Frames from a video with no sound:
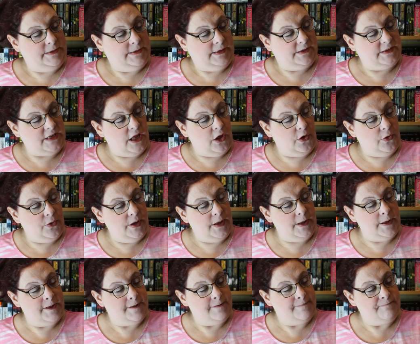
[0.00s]
So
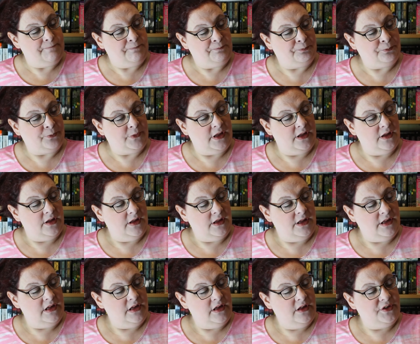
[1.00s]

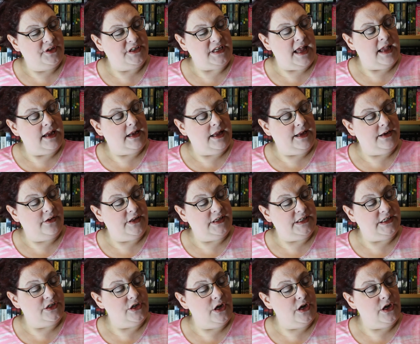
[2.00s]
the tagline of this is,